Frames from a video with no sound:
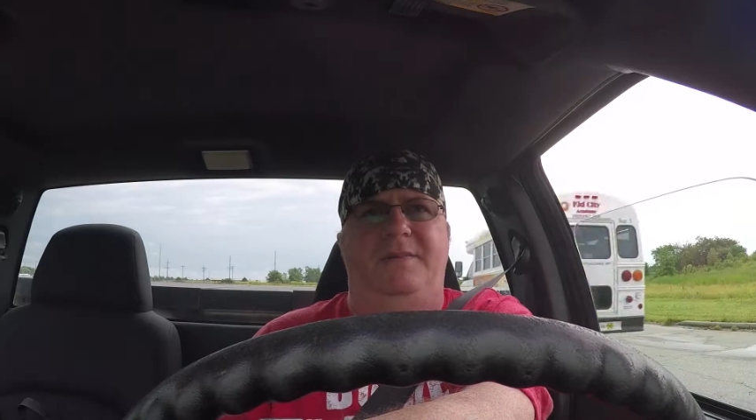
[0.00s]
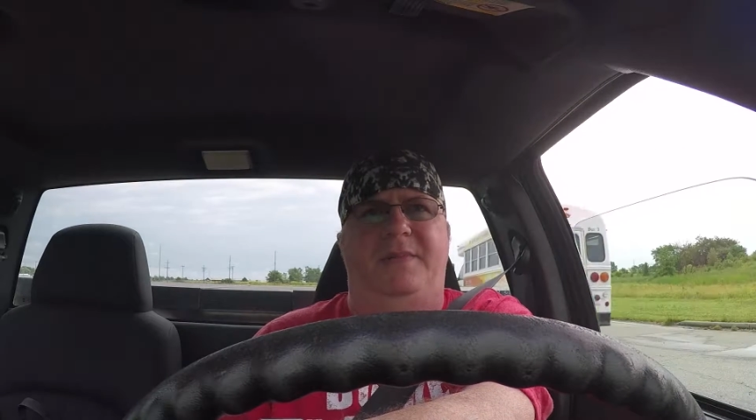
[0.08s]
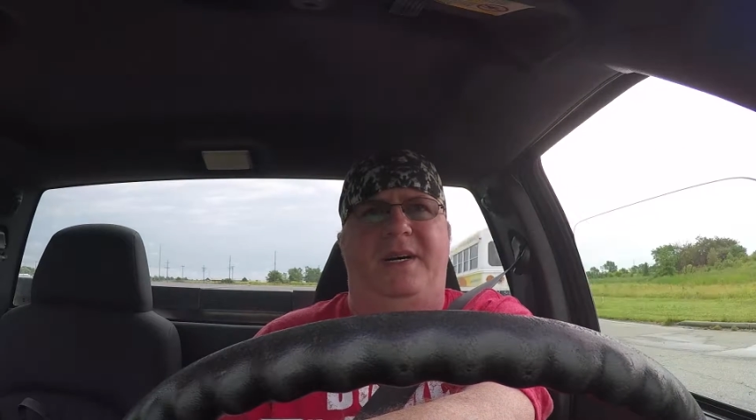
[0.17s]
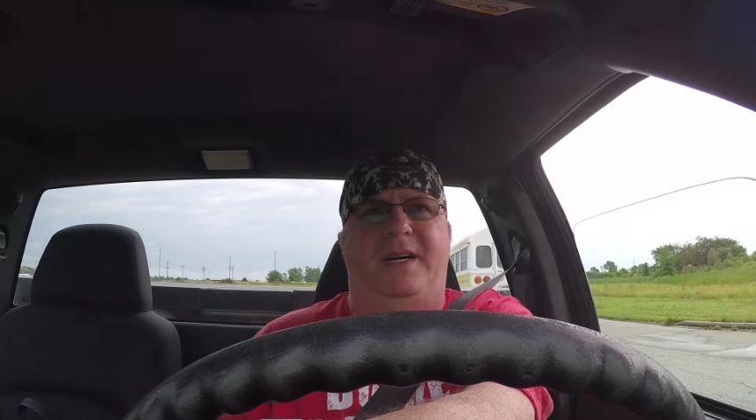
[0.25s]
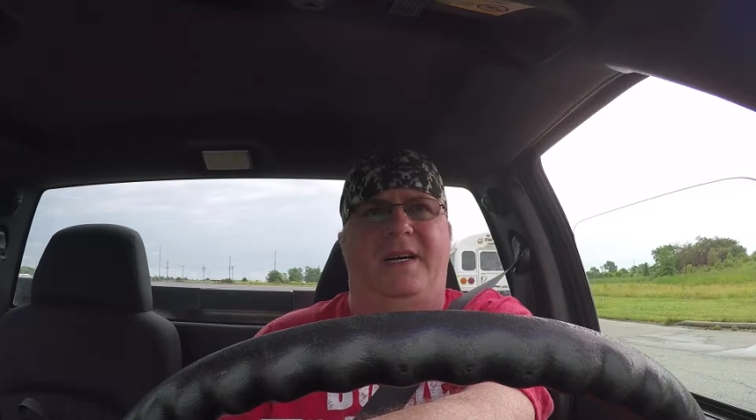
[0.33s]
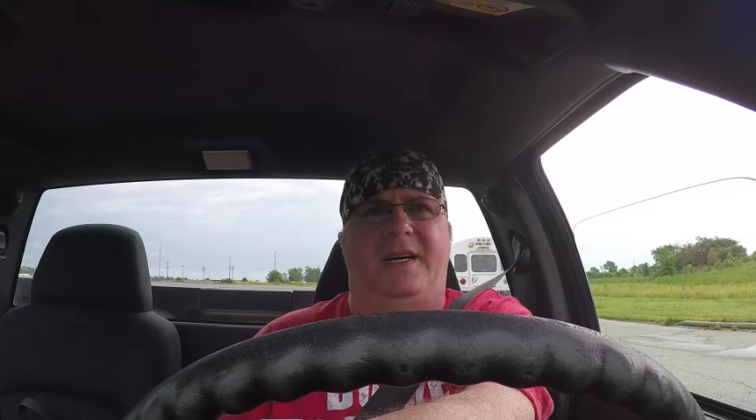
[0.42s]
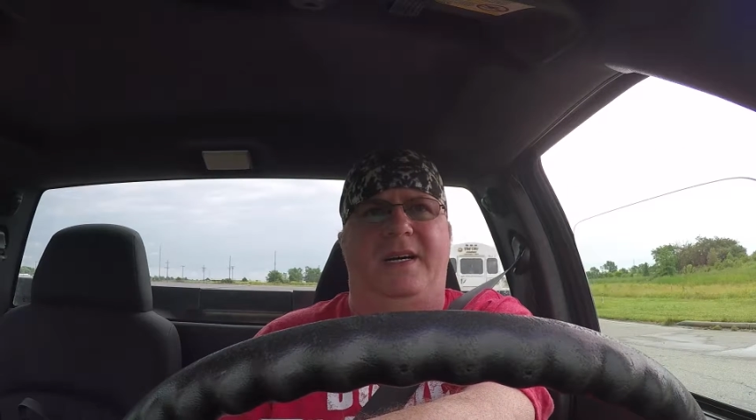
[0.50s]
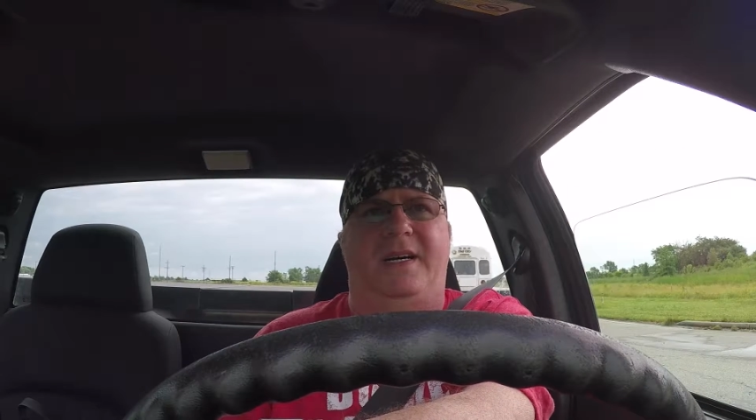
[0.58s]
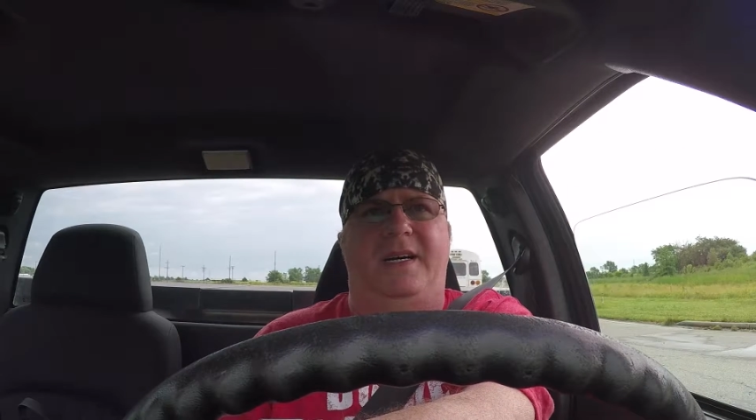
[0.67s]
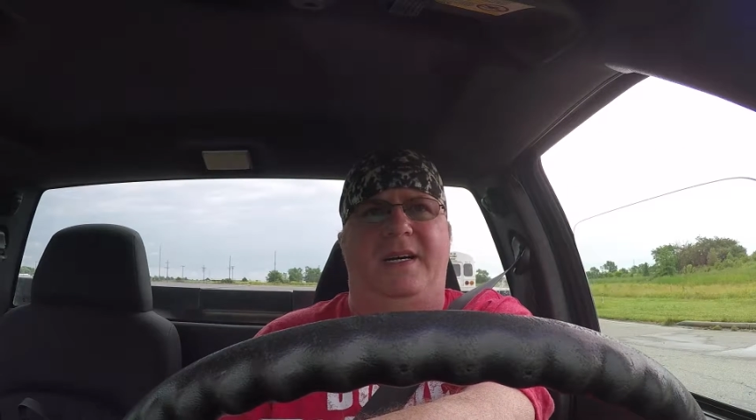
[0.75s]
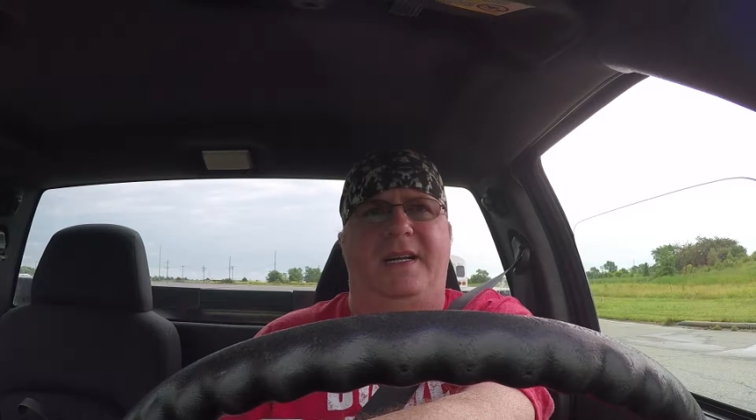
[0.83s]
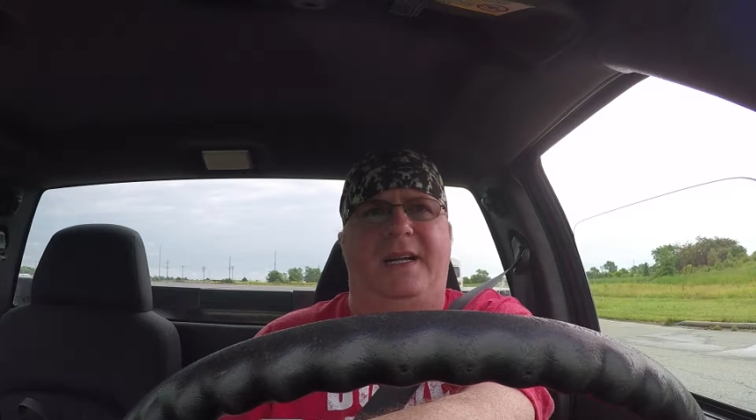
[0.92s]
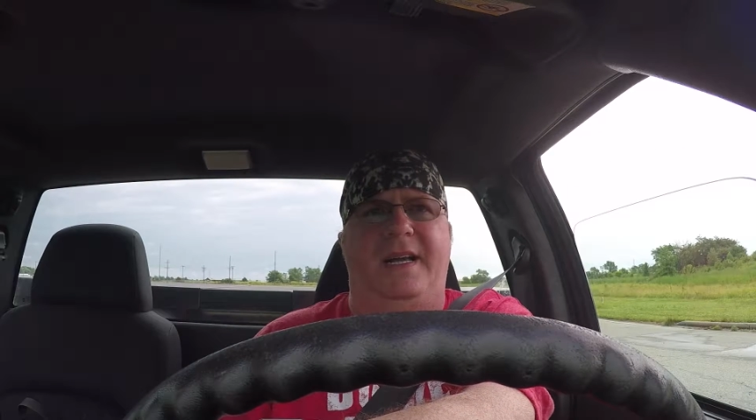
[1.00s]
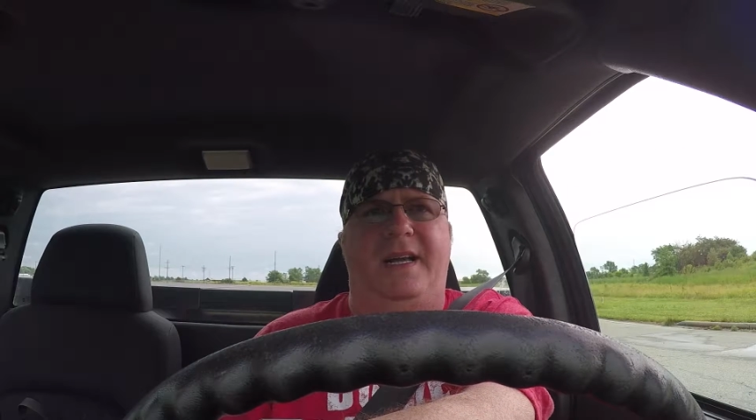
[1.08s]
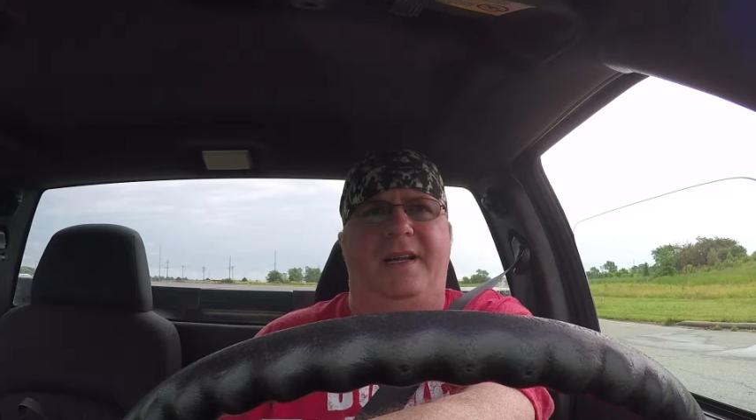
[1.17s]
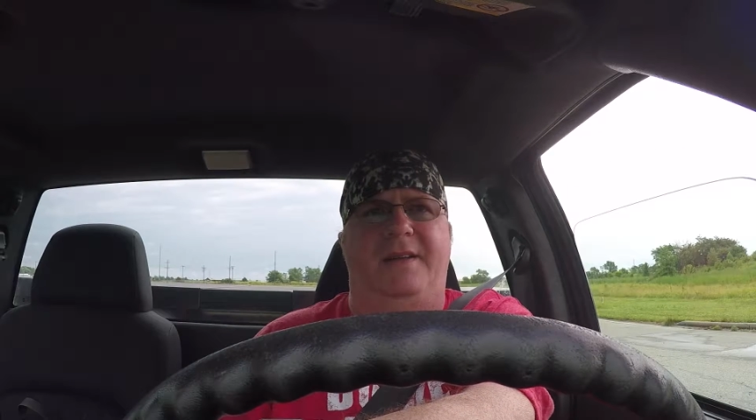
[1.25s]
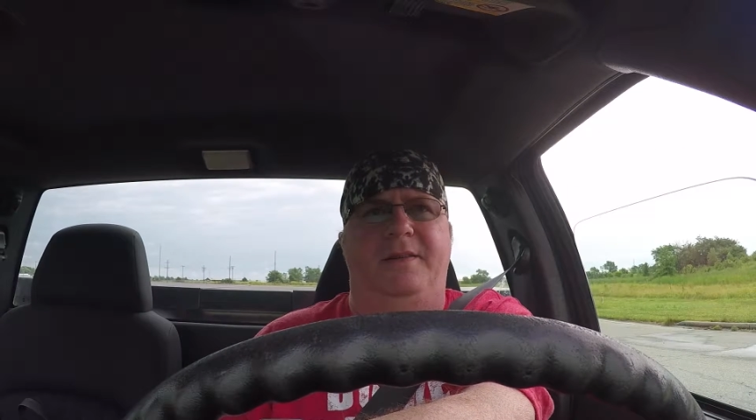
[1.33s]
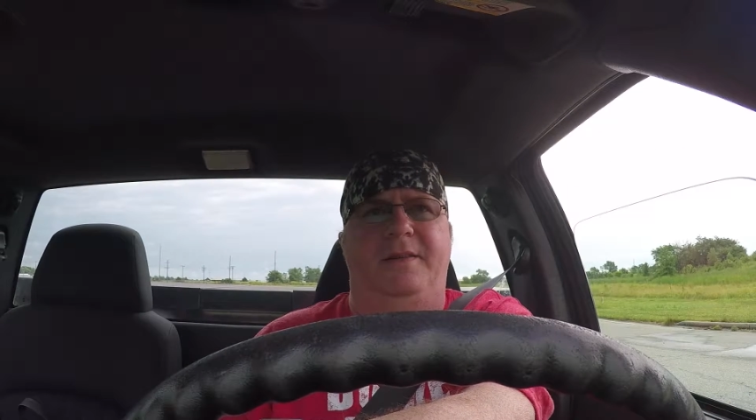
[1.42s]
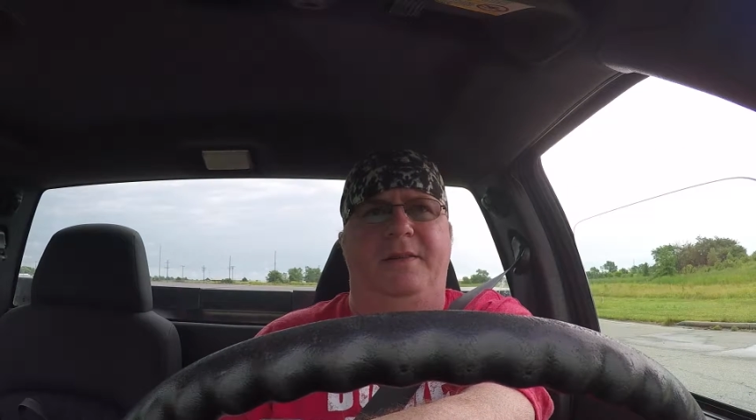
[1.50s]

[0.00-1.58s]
But I can't.